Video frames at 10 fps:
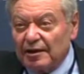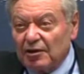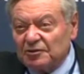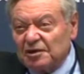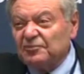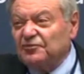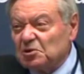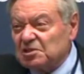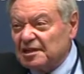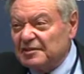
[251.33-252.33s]
on the
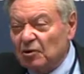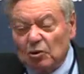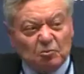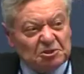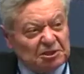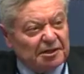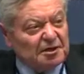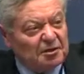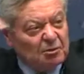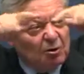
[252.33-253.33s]
first level which
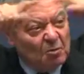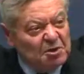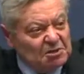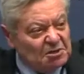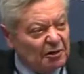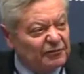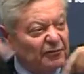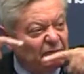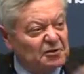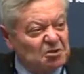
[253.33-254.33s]
link lobbies of
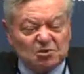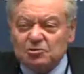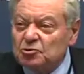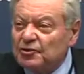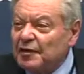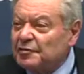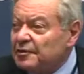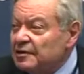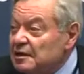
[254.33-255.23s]
office together,